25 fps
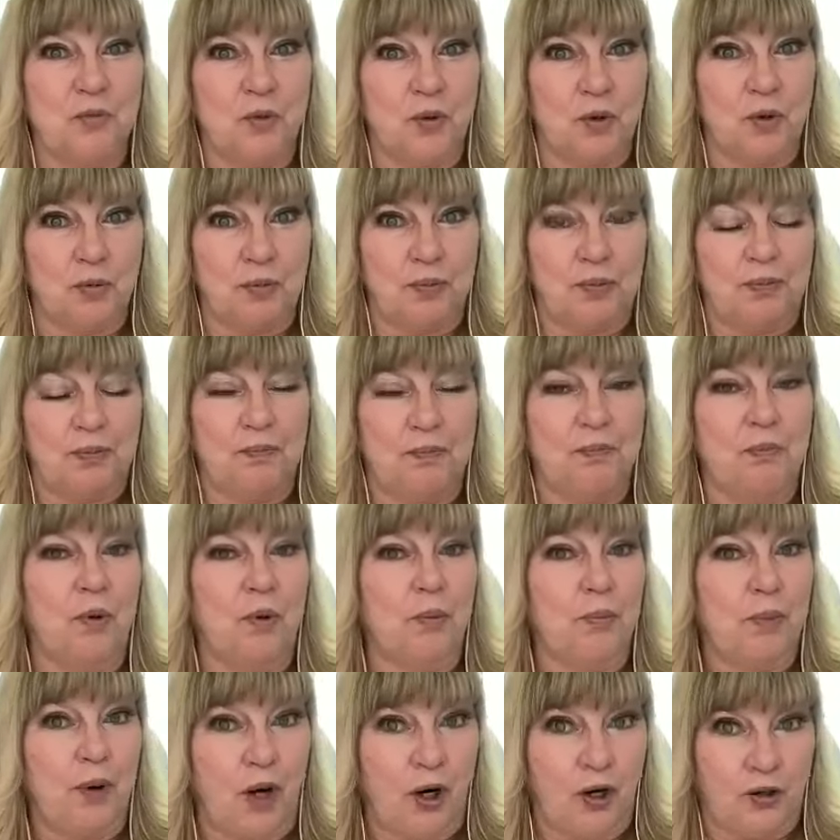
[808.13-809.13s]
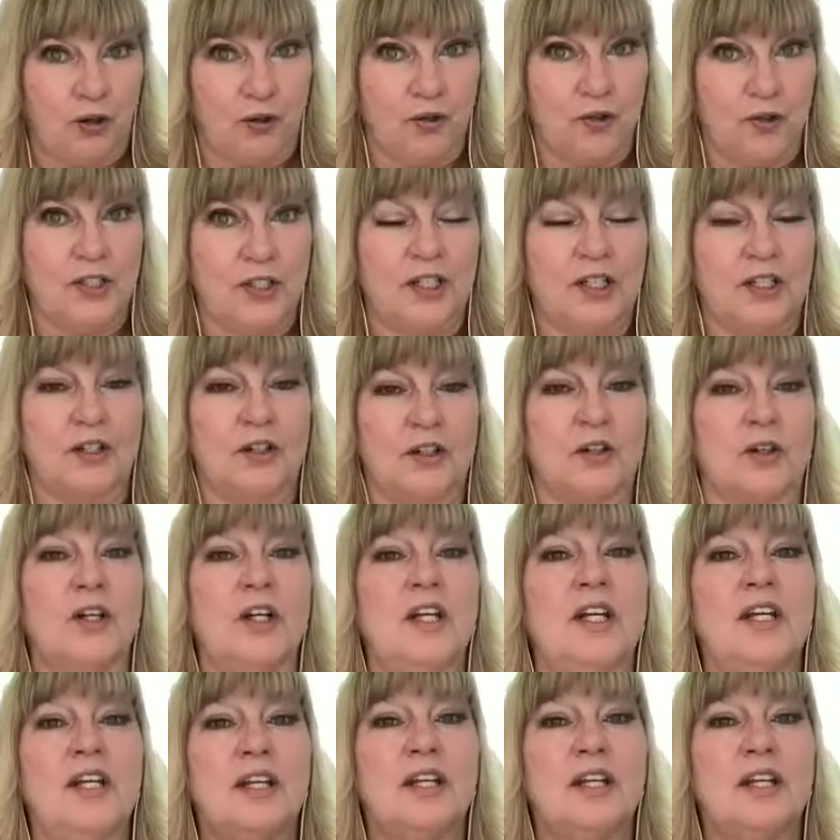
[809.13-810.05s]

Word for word: We're we're partners here.